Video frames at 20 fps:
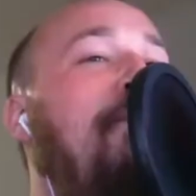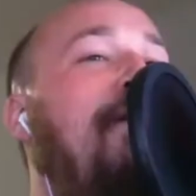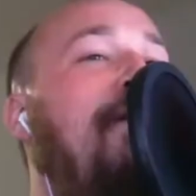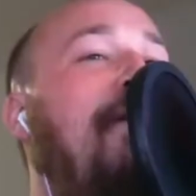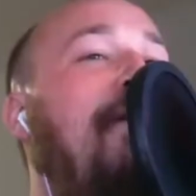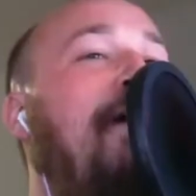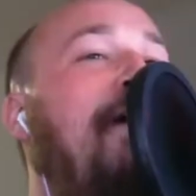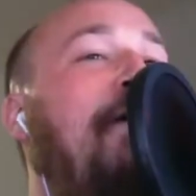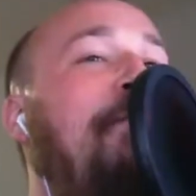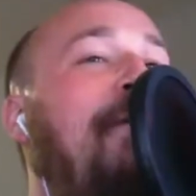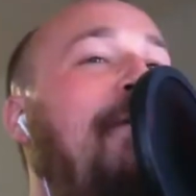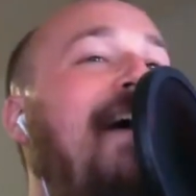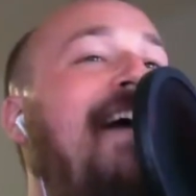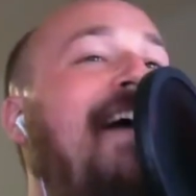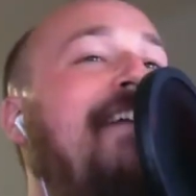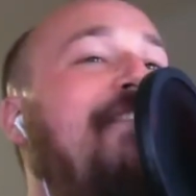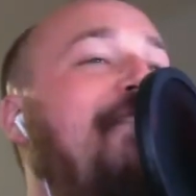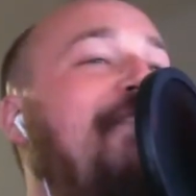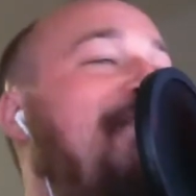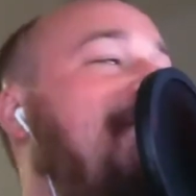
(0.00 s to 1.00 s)
my own
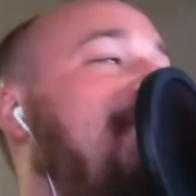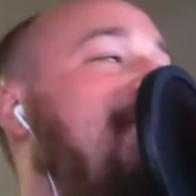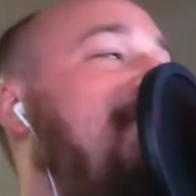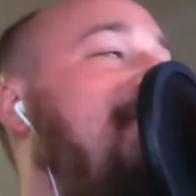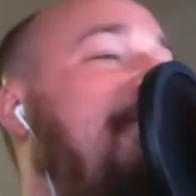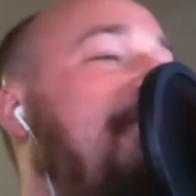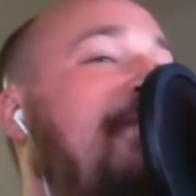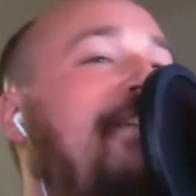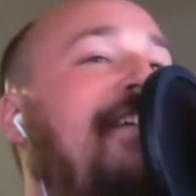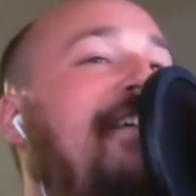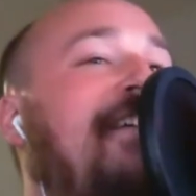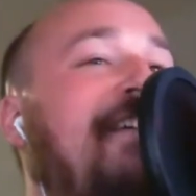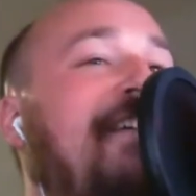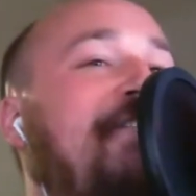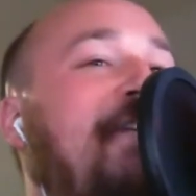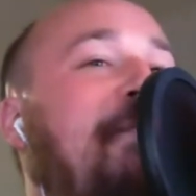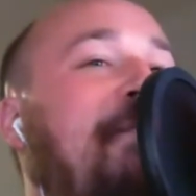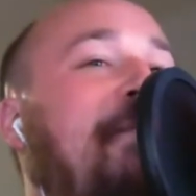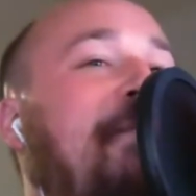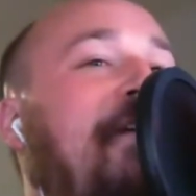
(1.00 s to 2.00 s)
bags to the store. I
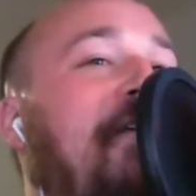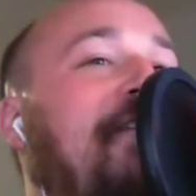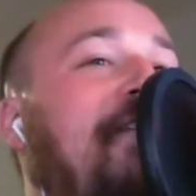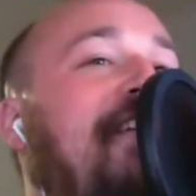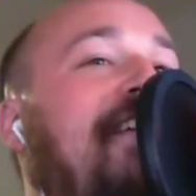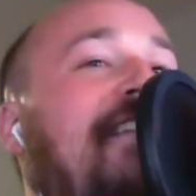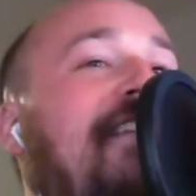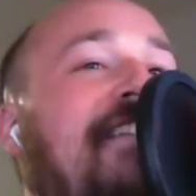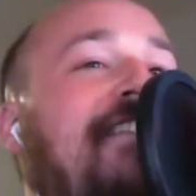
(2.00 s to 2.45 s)
shop at Aldi.